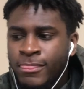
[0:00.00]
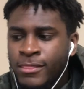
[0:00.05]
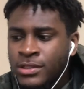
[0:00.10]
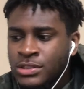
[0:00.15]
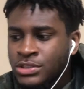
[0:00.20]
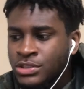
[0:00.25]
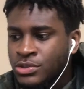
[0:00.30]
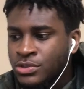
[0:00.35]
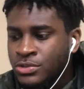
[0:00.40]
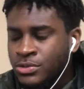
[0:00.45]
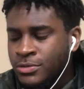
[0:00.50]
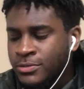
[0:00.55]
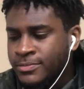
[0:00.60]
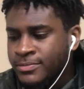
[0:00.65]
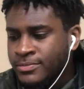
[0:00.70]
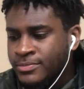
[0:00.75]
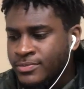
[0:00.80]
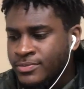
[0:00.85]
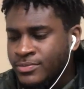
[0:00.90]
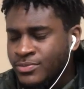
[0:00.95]
So
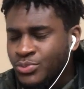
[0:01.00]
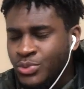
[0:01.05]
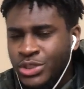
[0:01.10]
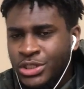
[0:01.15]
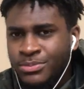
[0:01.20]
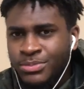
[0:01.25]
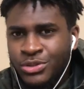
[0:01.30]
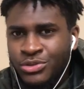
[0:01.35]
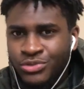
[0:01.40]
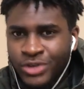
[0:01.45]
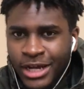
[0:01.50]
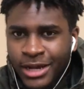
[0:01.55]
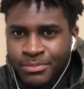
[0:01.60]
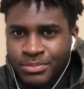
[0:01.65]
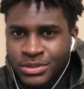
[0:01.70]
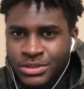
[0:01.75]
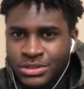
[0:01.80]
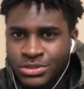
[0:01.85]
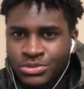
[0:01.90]
when he be rapping,